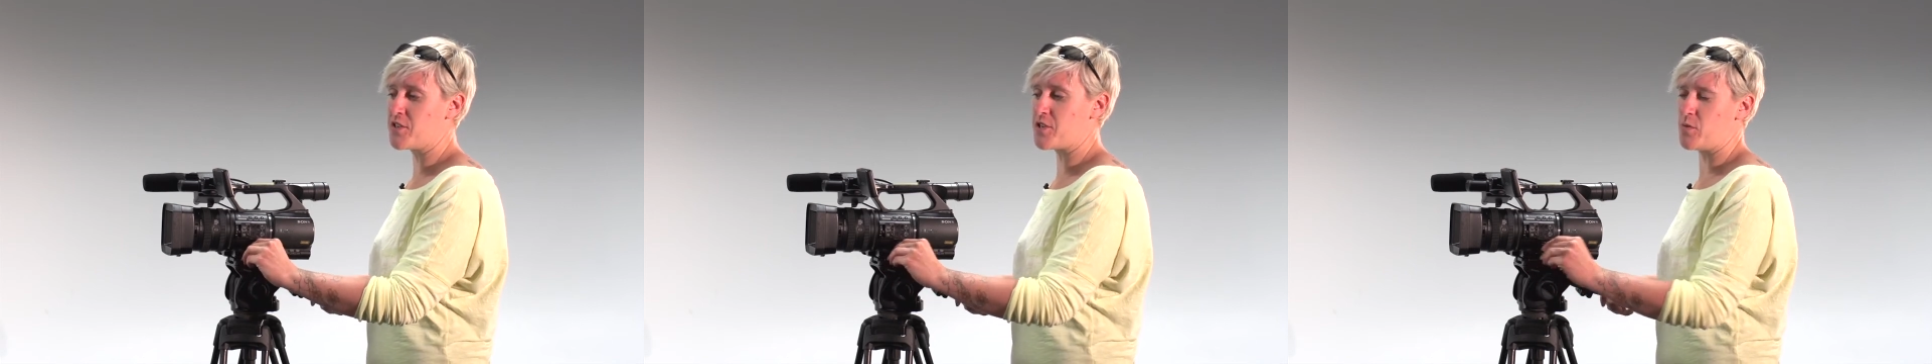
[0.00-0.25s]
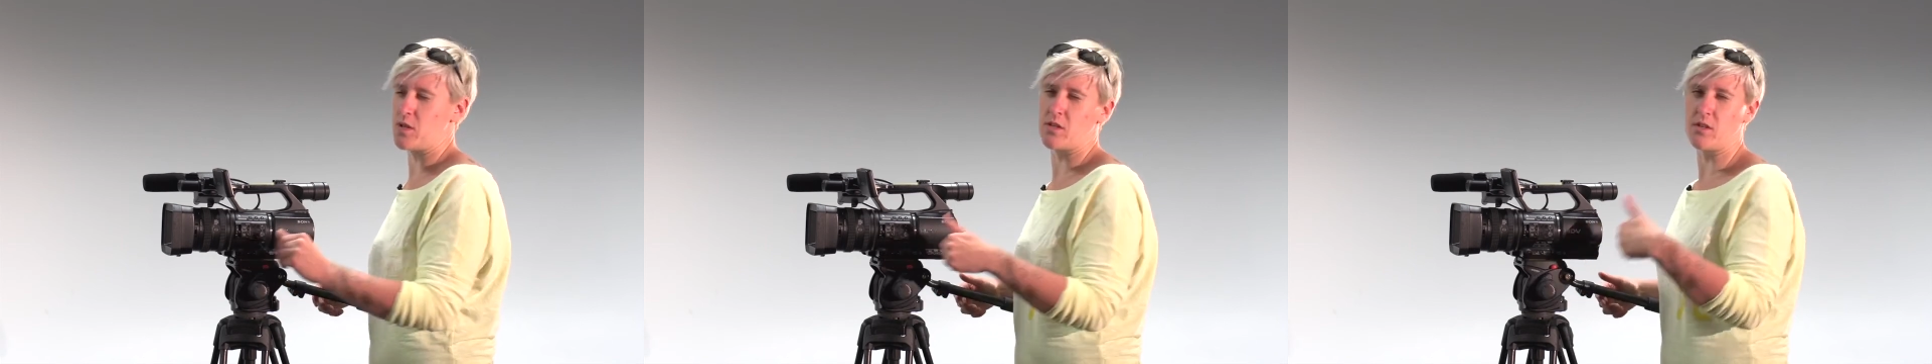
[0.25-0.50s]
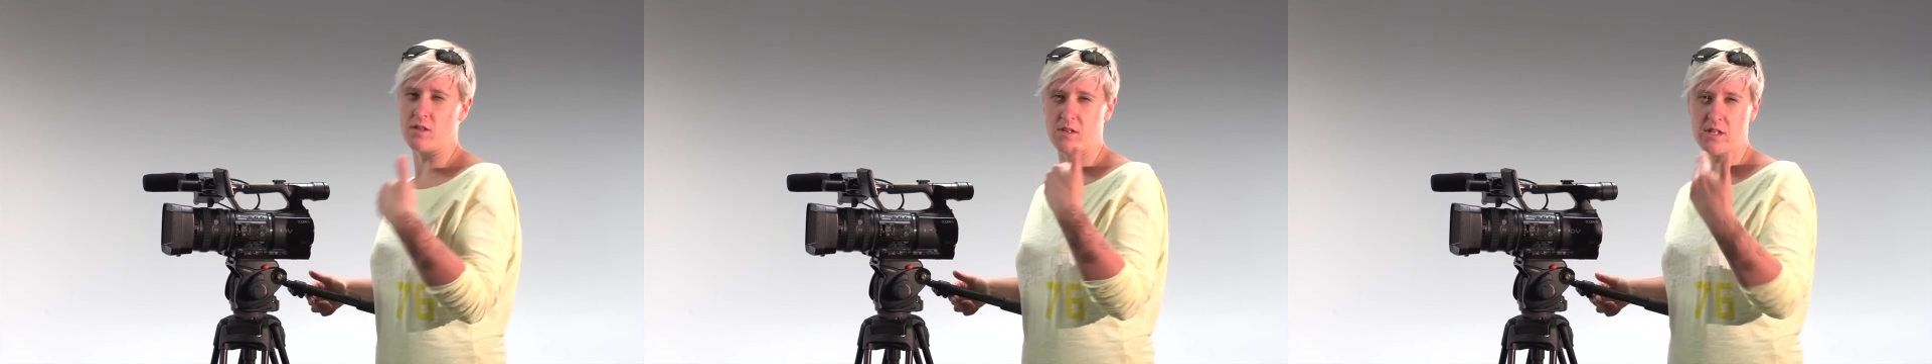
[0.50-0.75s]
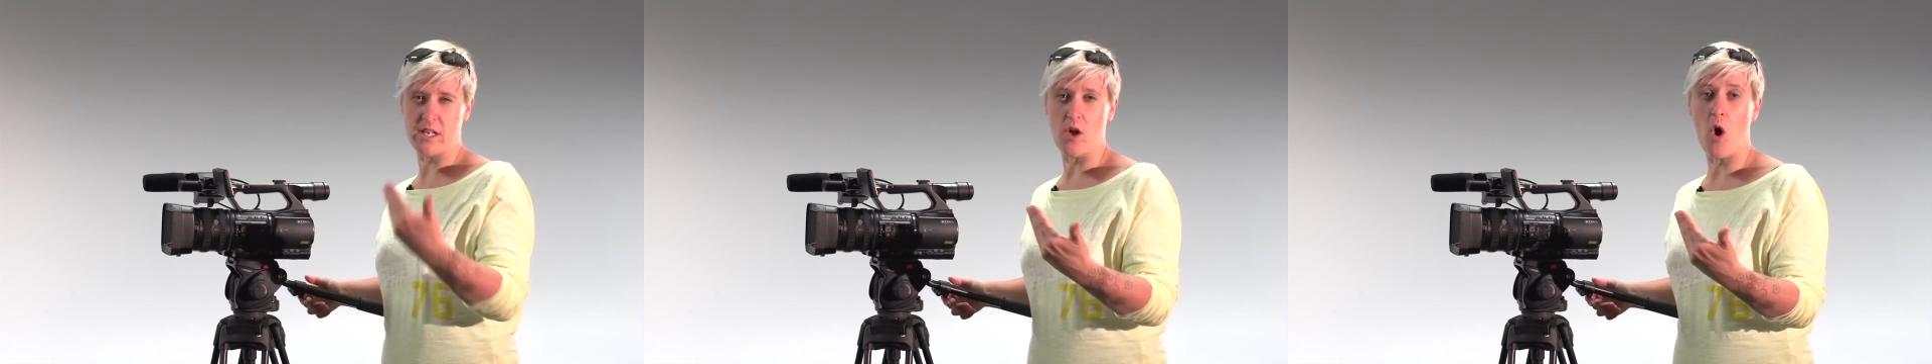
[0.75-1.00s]
so it does
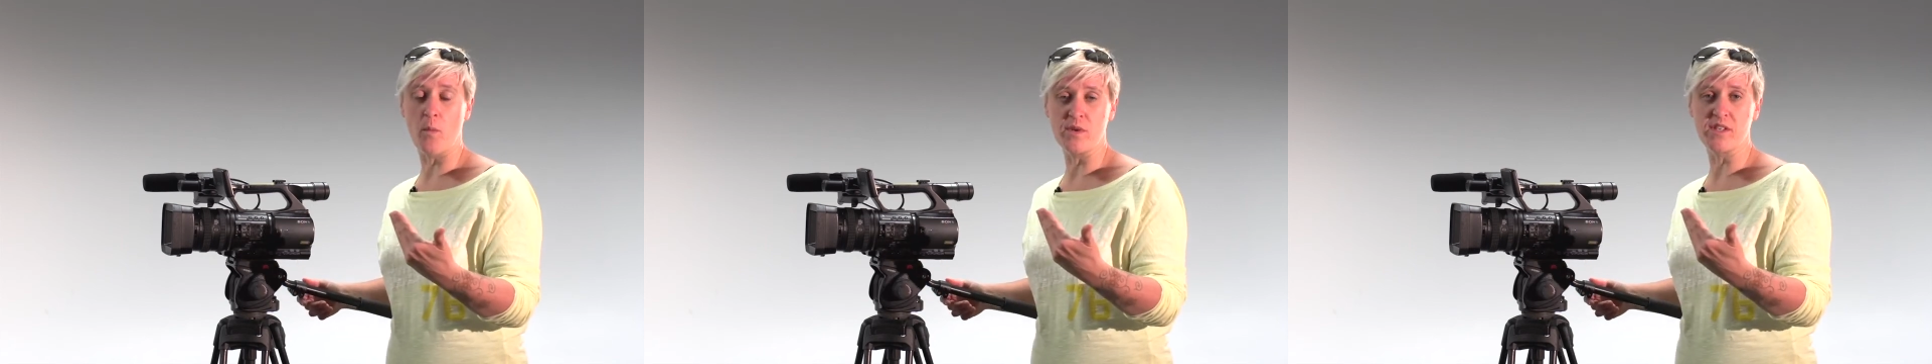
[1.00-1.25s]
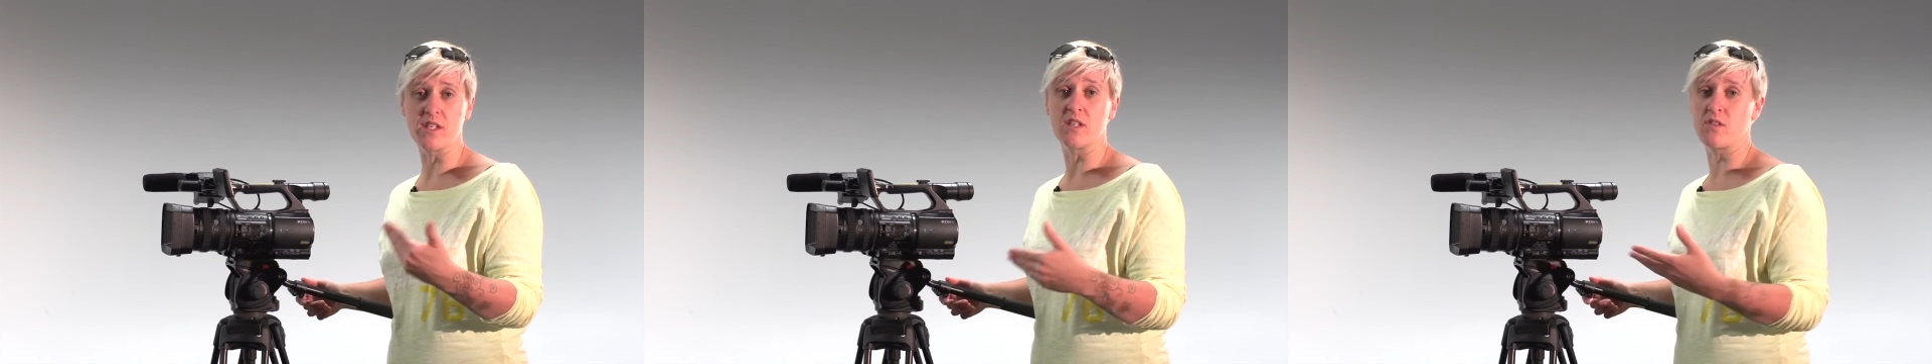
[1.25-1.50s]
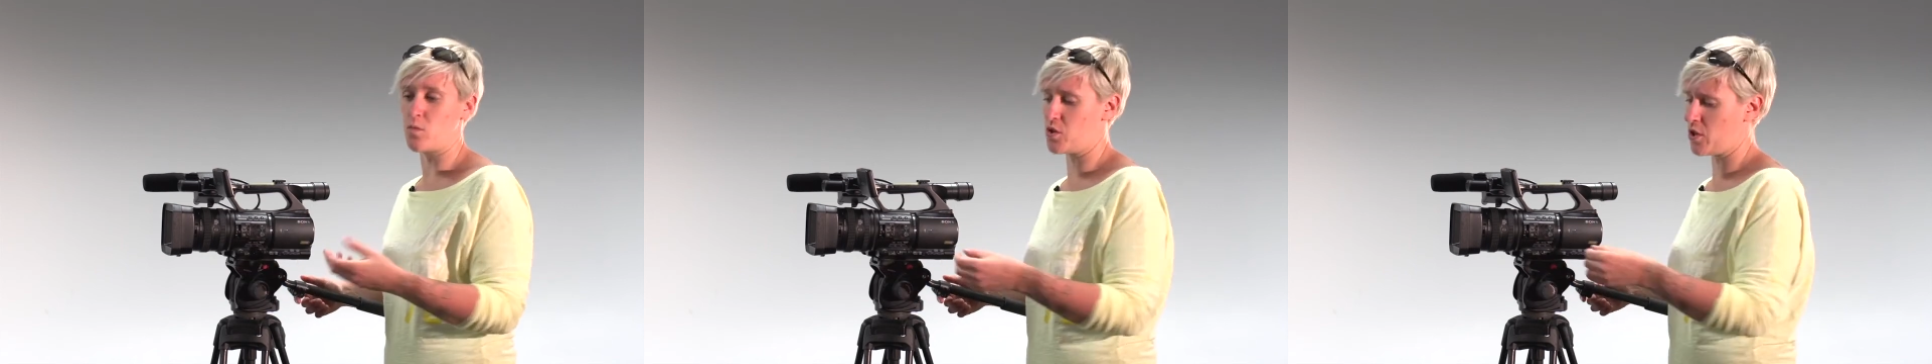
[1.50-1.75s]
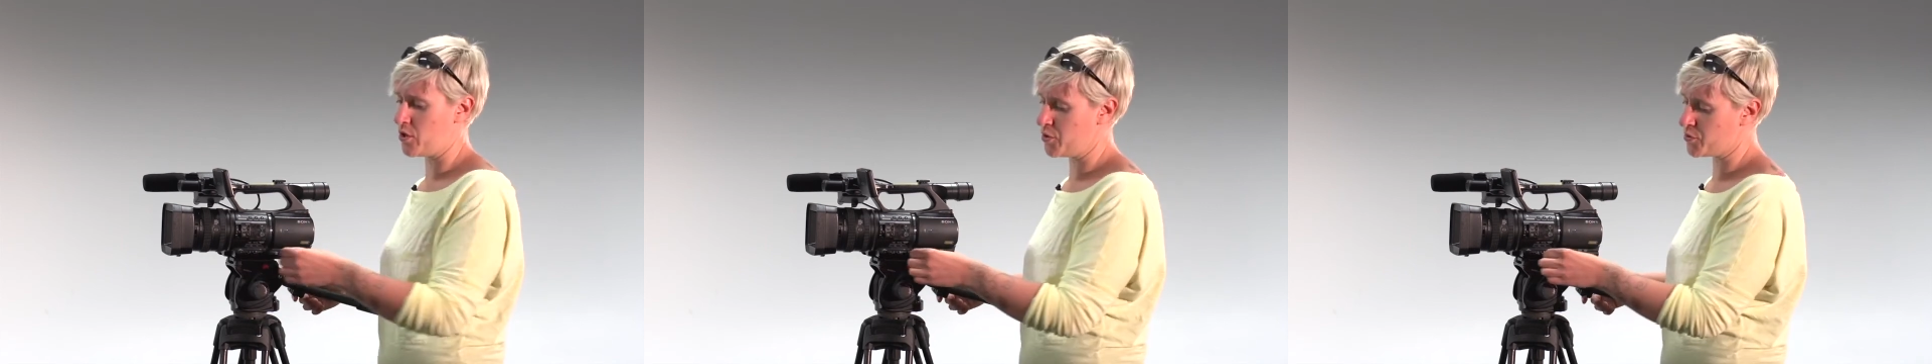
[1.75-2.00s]
the opposite to
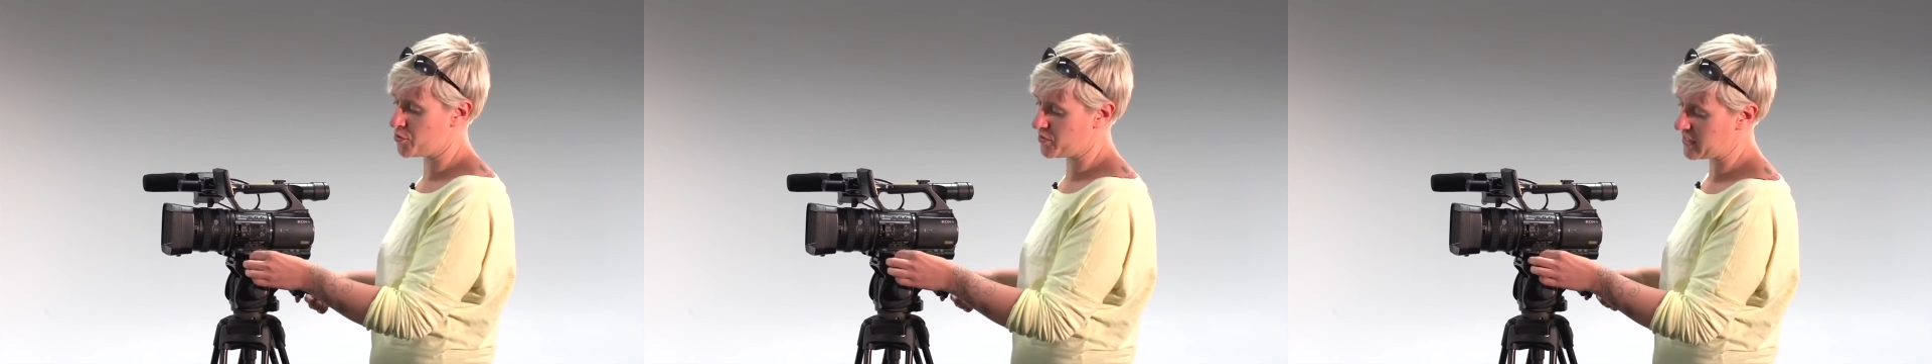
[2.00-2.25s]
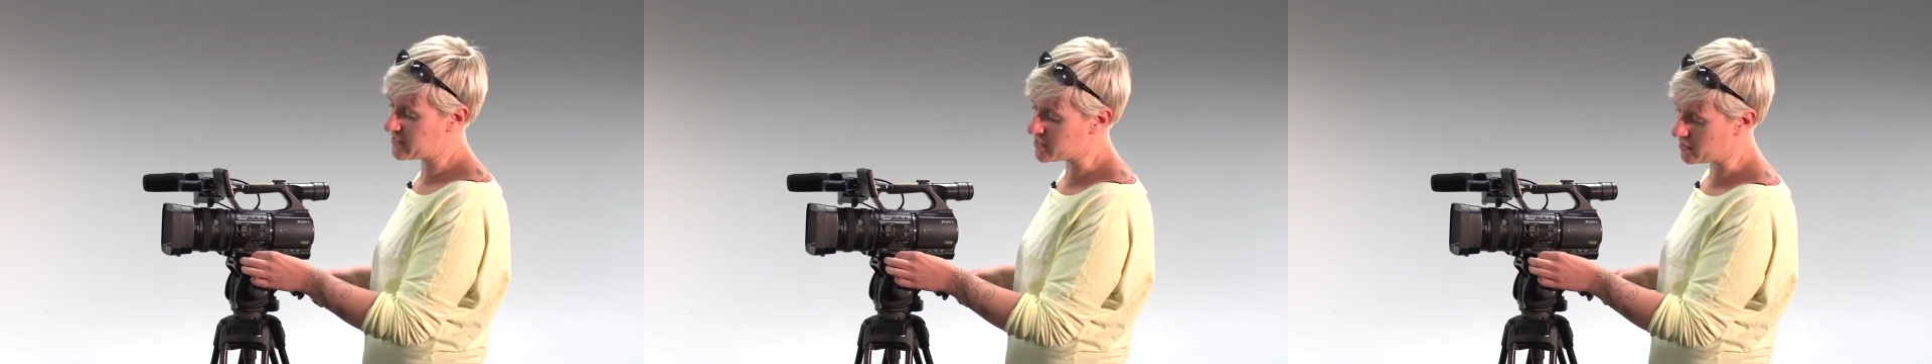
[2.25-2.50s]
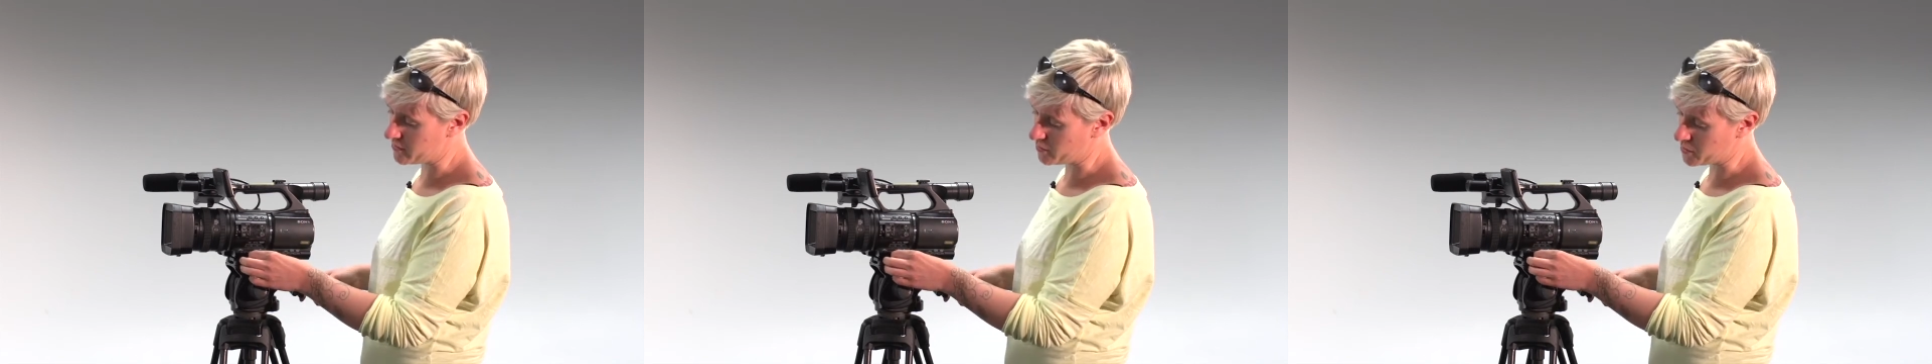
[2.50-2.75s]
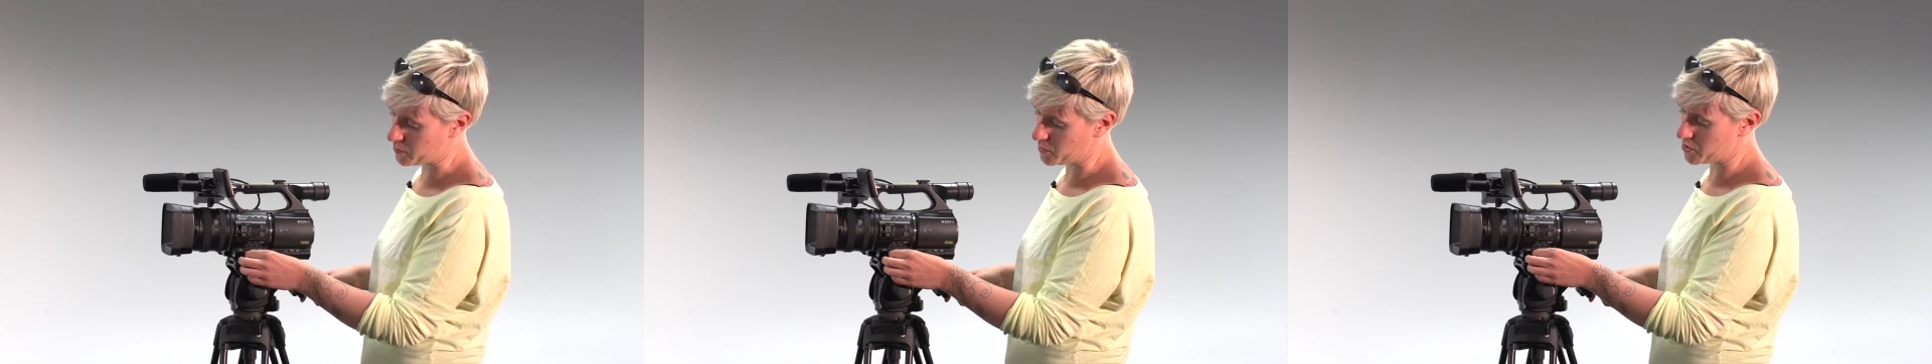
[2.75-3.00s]
what a neutral density
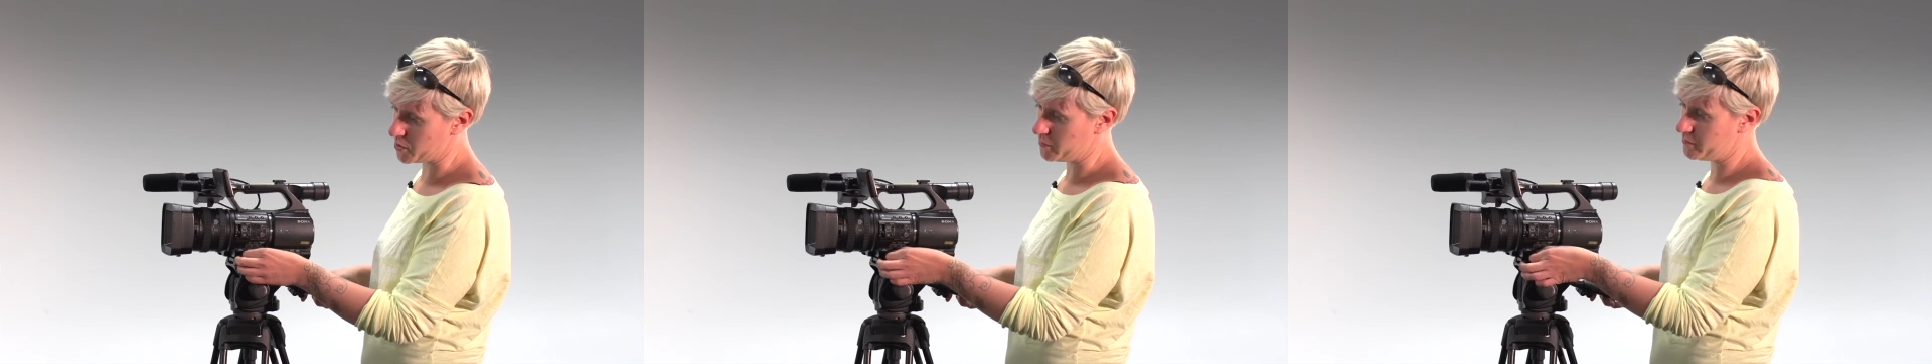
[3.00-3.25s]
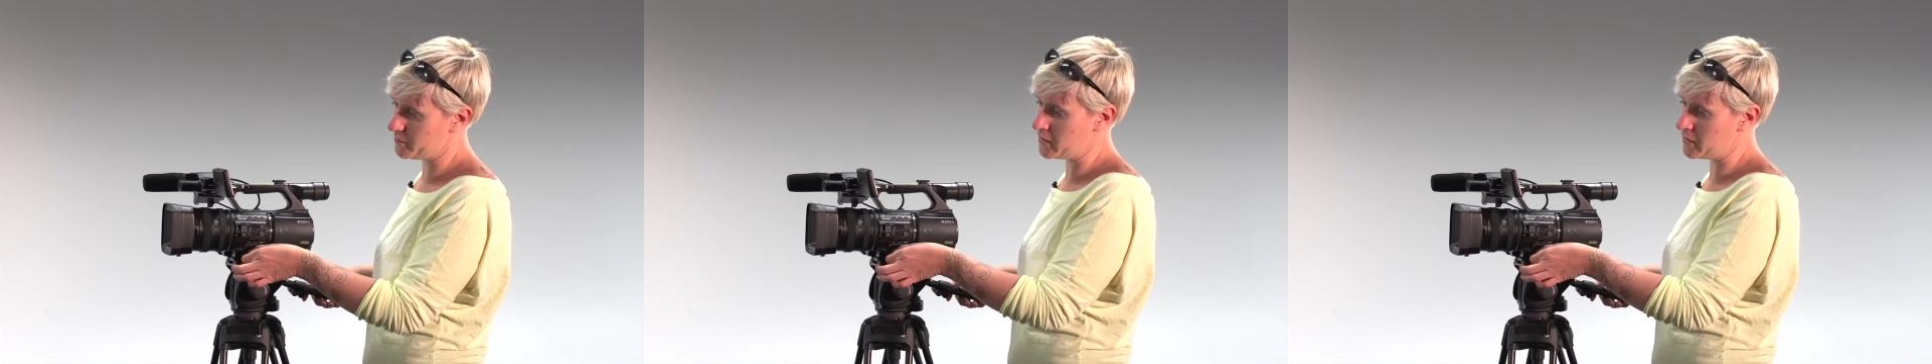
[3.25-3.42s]
filter would do.